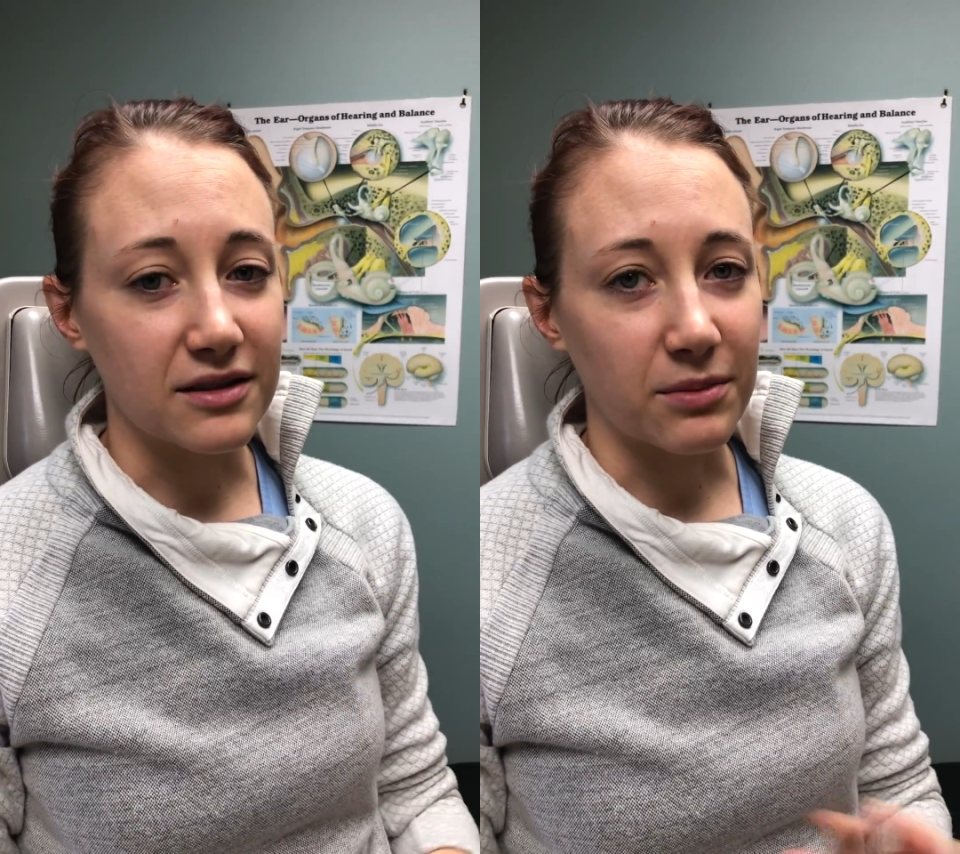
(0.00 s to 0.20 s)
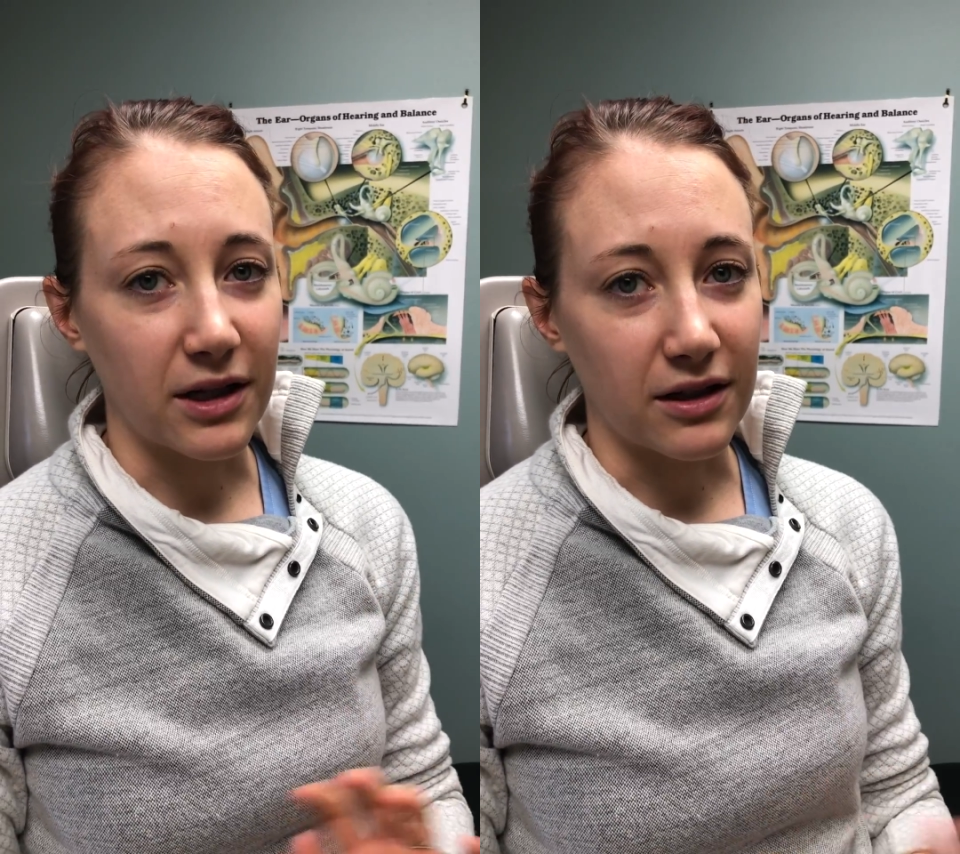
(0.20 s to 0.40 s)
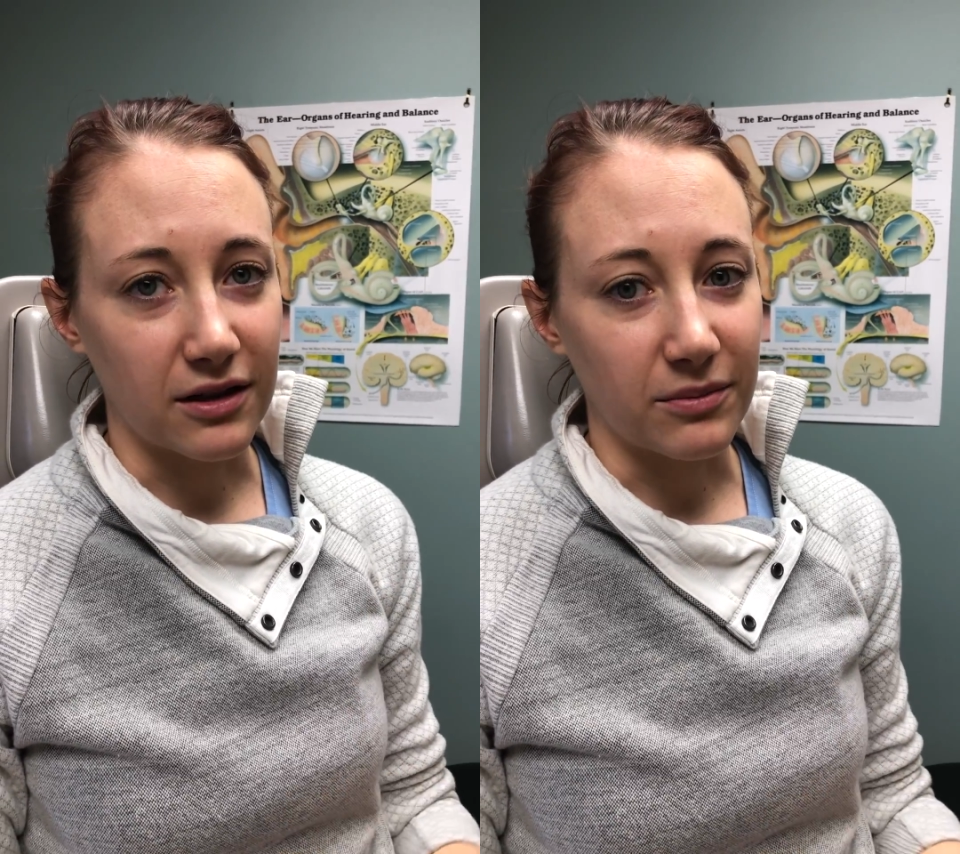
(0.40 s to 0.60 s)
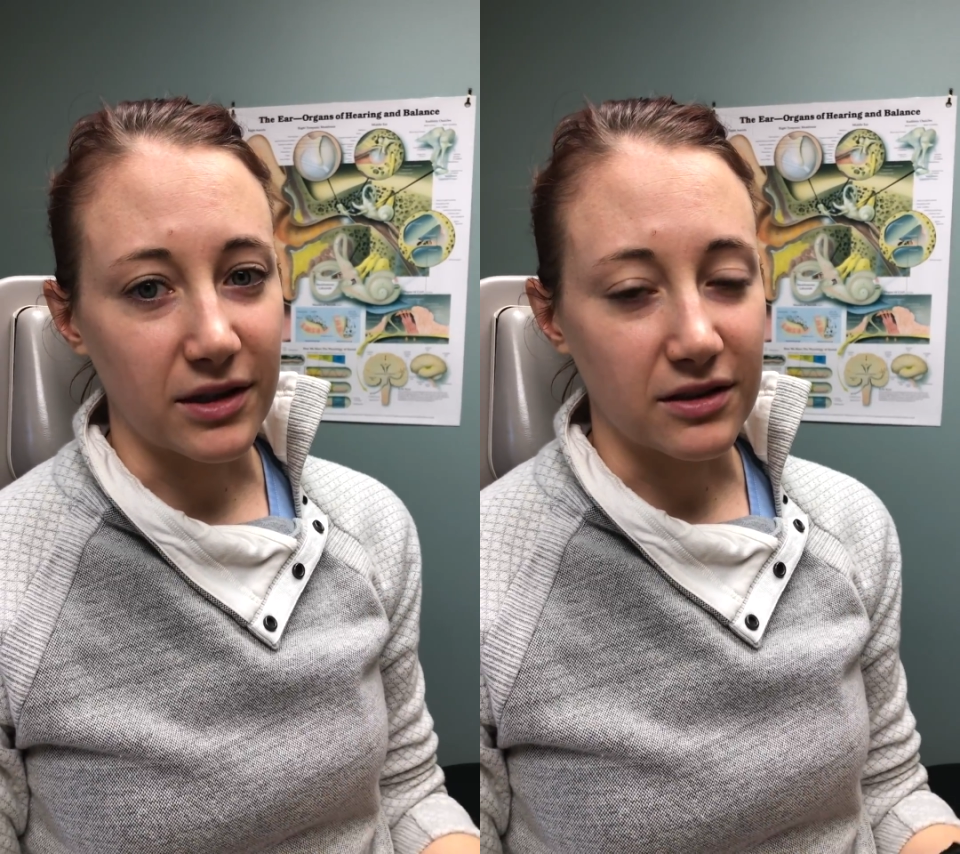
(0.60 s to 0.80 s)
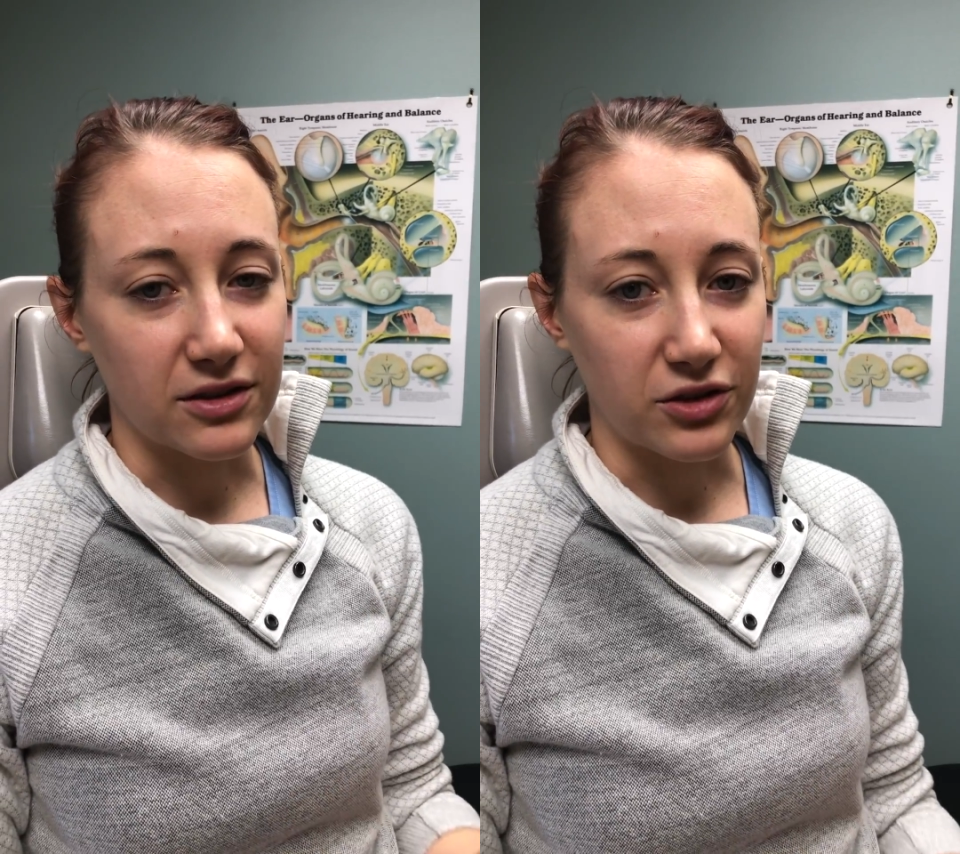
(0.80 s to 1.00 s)
depending on
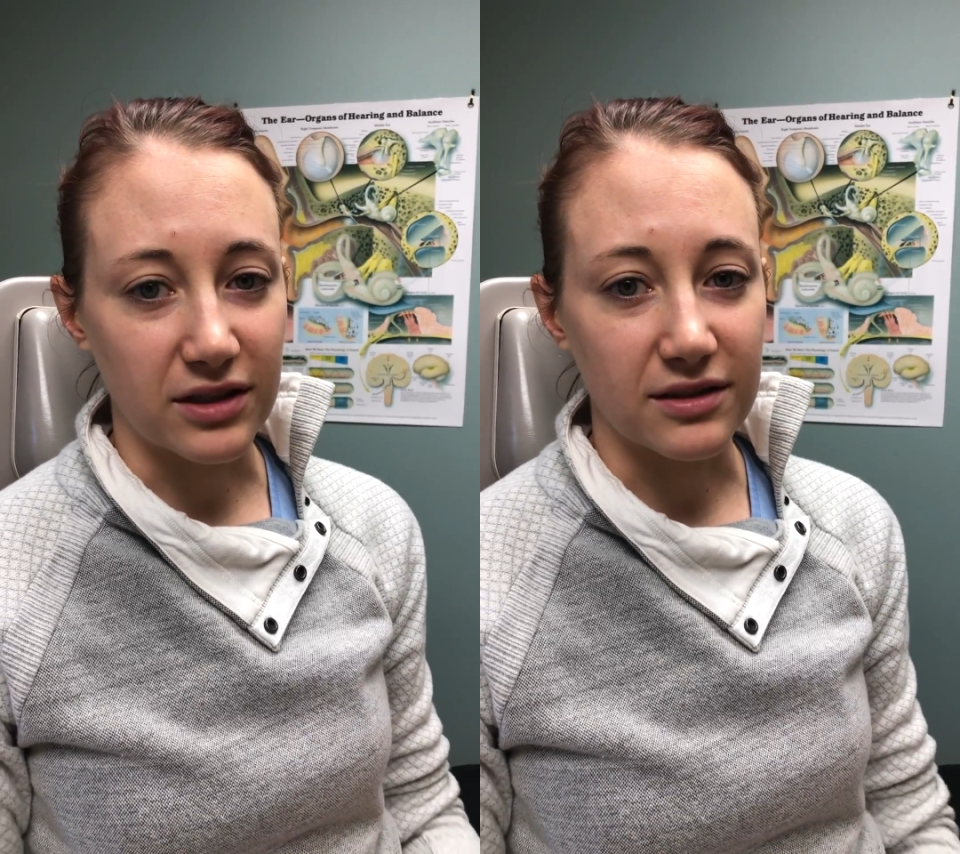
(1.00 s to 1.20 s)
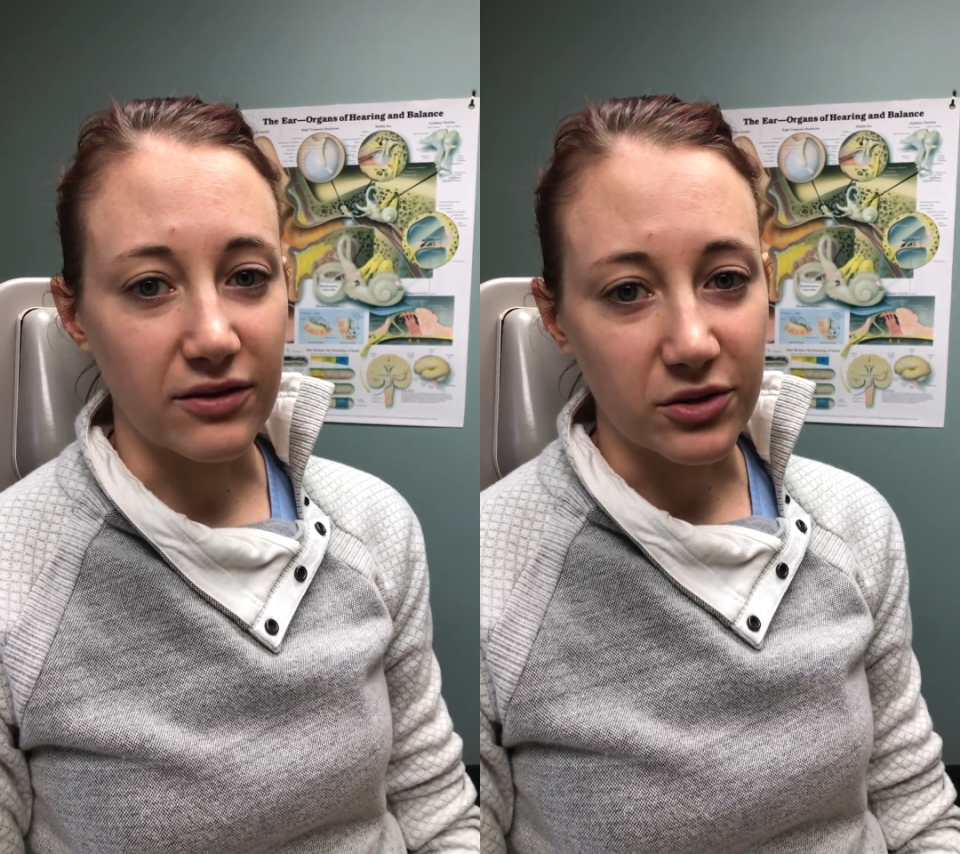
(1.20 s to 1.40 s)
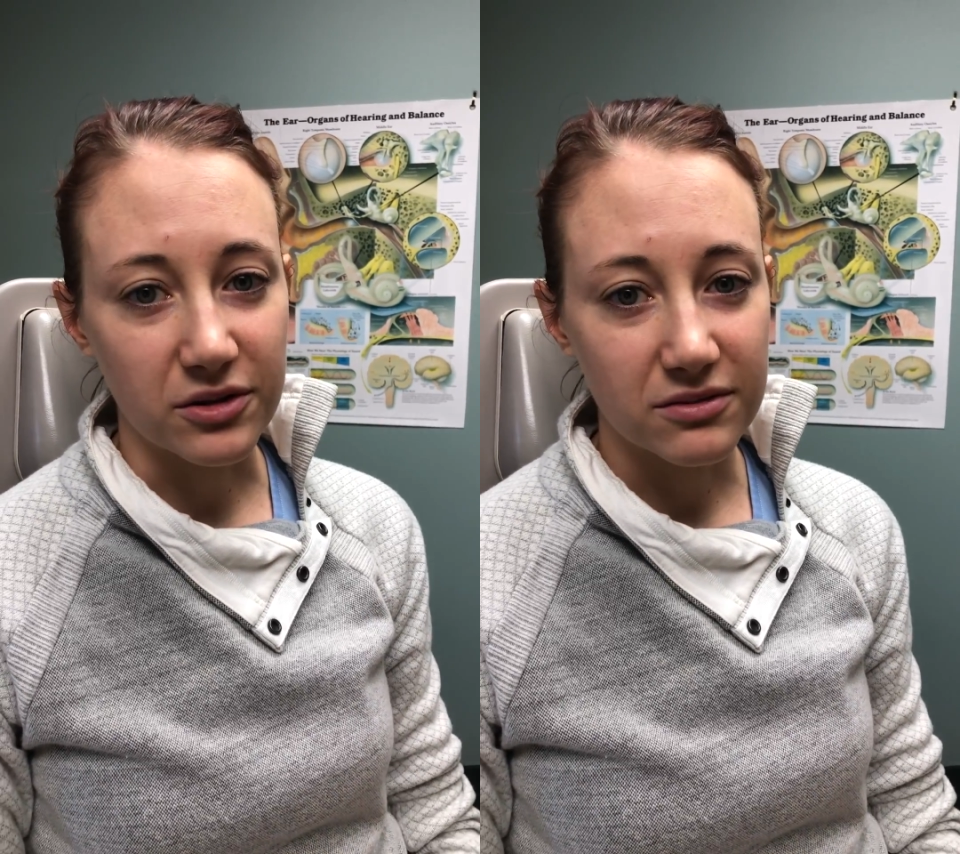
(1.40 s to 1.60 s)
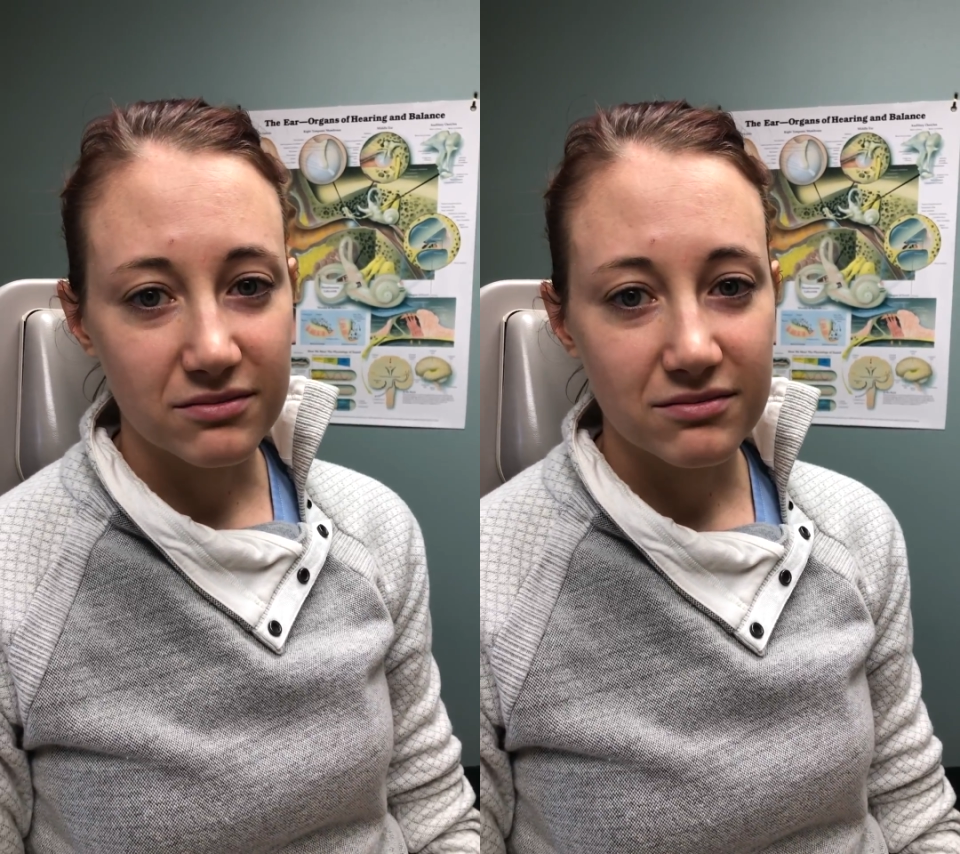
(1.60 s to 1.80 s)
my stress level